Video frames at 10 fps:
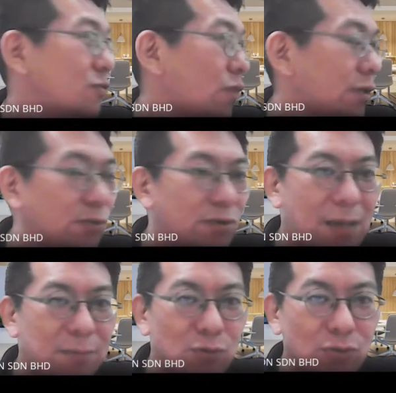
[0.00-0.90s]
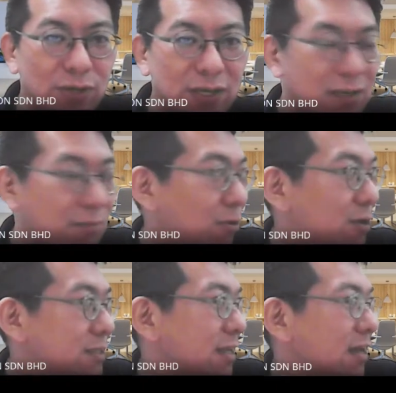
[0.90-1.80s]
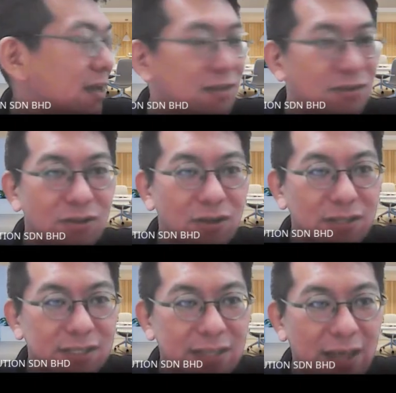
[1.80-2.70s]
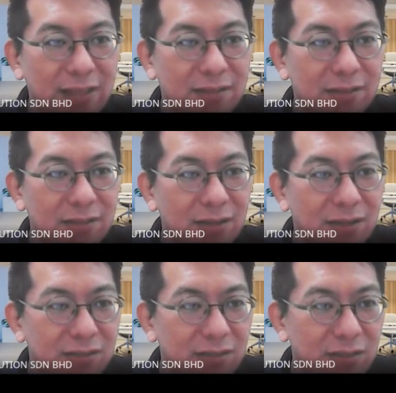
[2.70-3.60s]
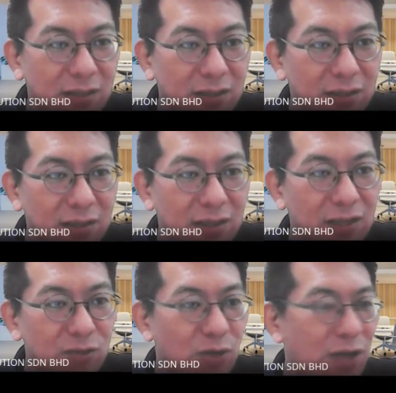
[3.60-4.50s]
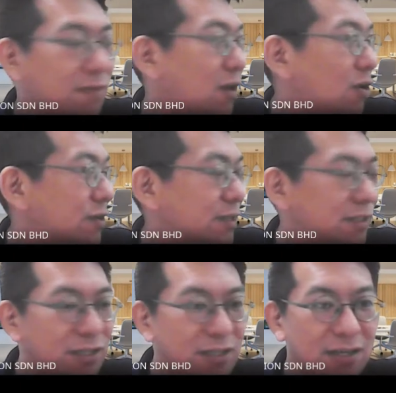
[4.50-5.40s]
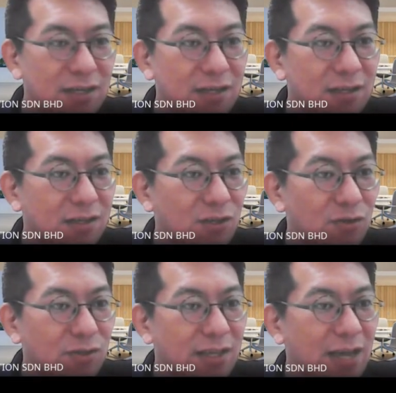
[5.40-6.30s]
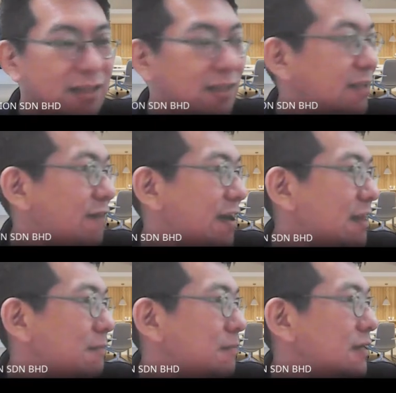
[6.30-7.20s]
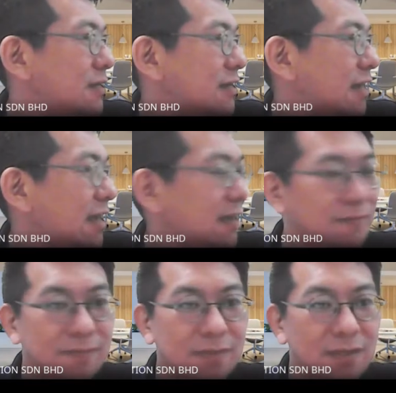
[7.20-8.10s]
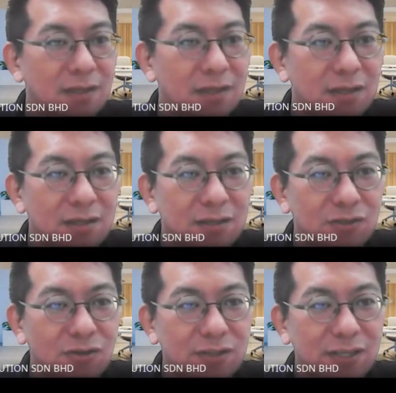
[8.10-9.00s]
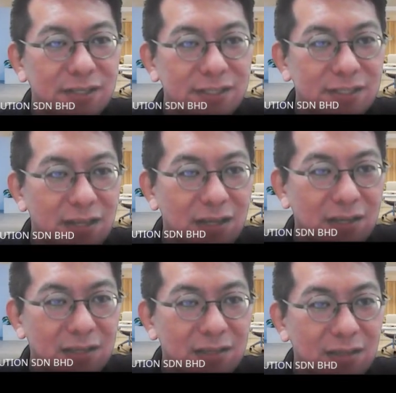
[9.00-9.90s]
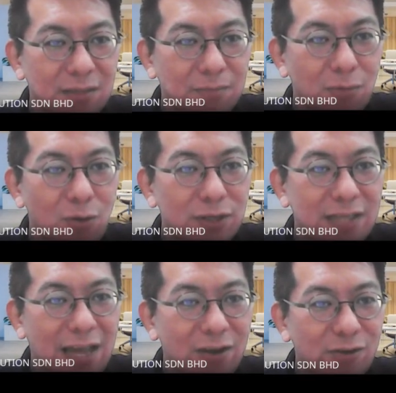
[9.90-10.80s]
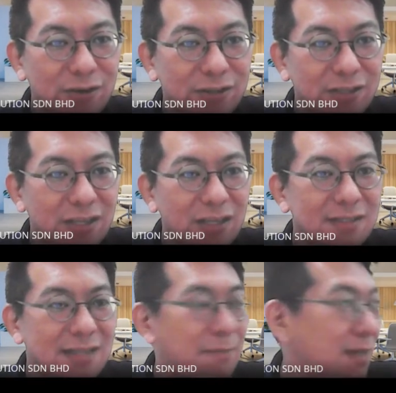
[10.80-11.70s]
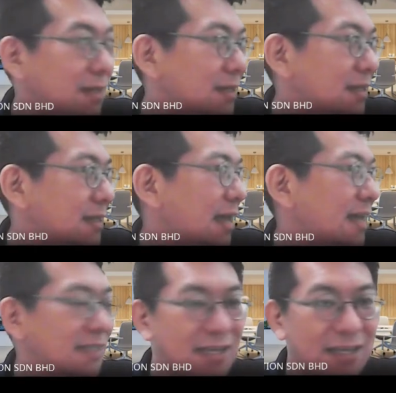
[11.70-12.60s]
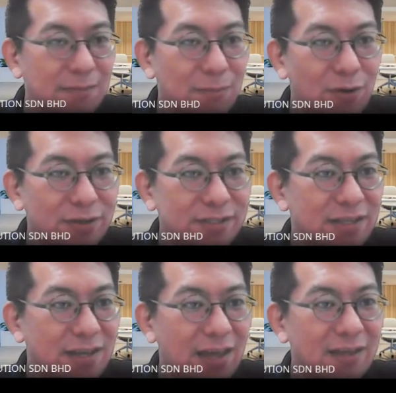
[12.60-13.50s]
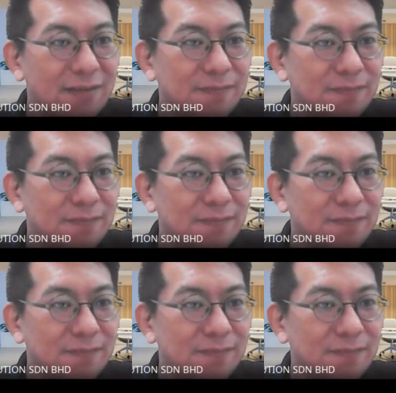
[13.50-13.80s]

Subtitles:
When you come to e-invoice here, you notice that here you have the original unique identifier number. Okay. So this is the invoice I already submit as e-invoice. Okay.